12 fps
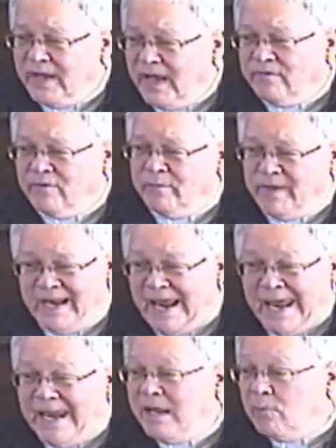ever been
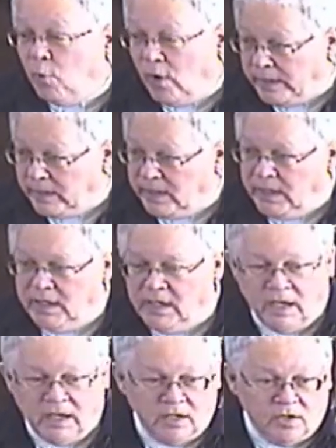anyone
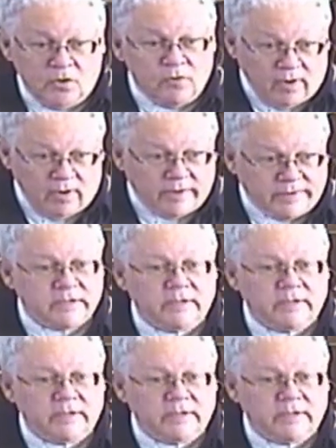in New Thought.